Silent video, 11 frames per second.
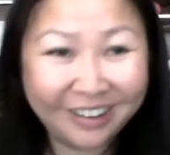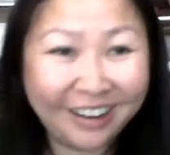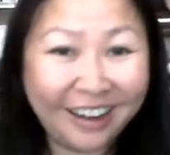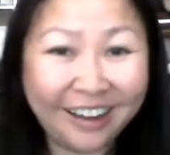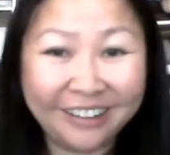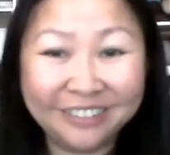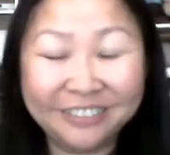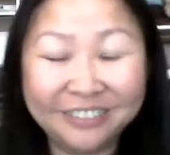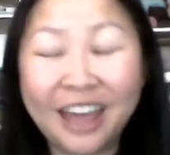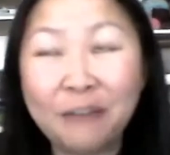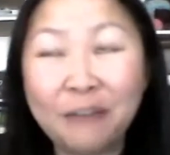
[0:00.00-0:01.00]

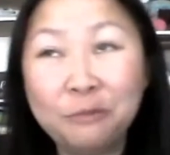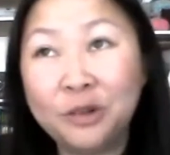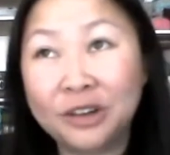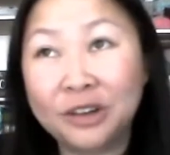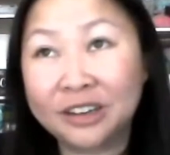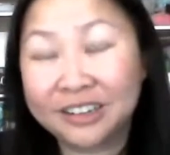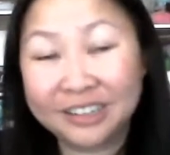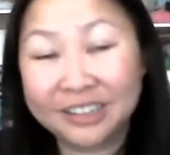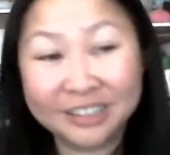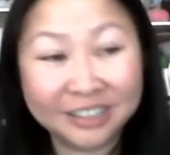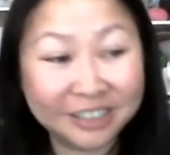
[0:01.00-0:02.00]
And that book
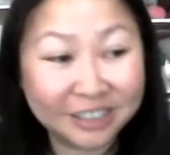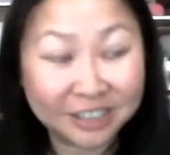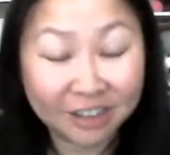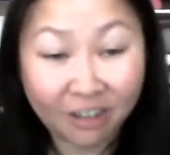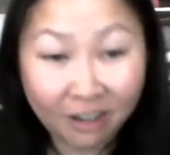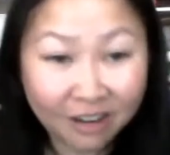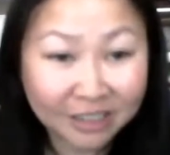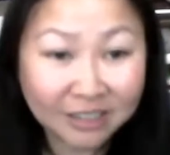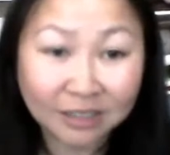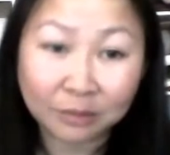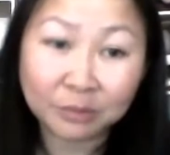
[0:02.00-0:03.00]
is just
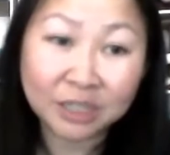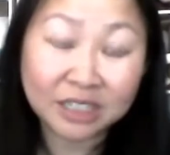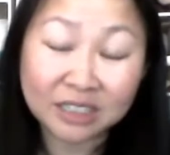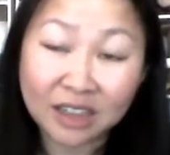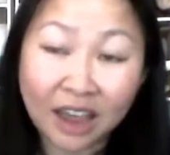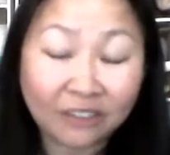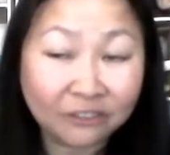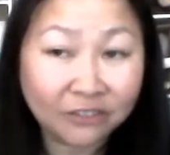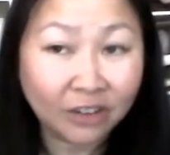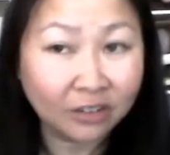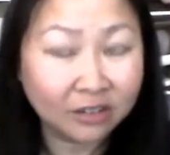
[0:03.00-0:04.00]
awesome because I
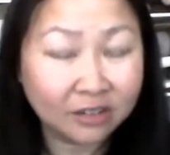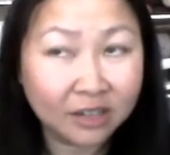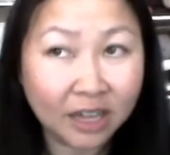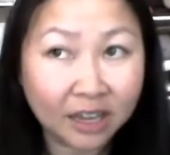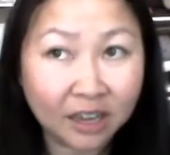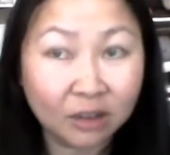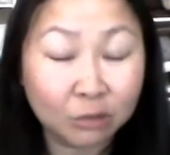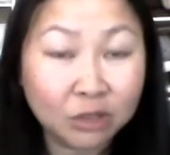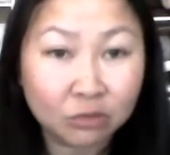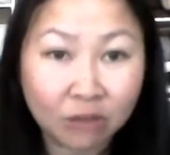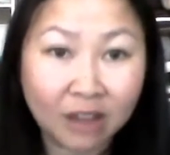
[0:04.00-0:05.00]
felt like it
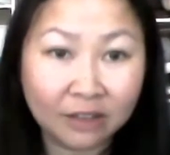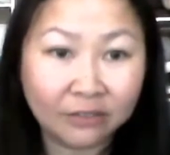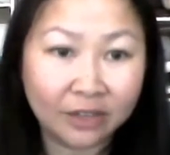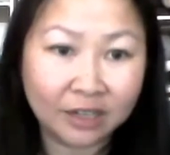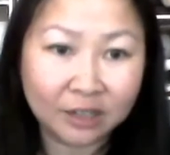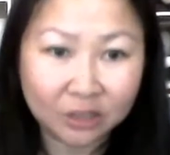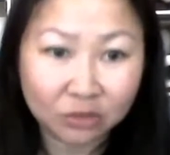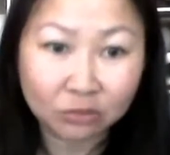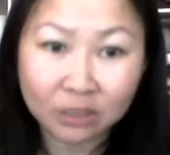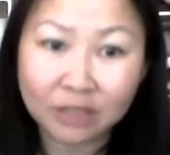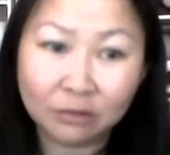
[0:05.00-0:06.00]
was relevant. It's
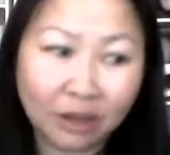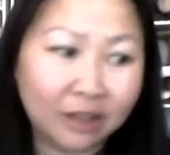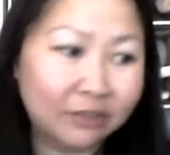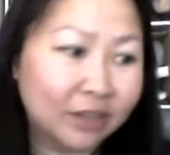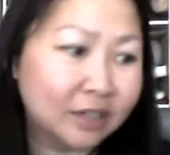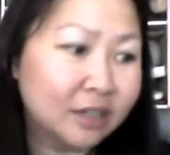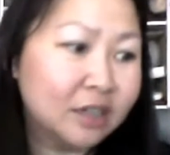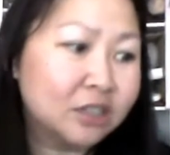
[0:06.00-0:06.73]
really relevant.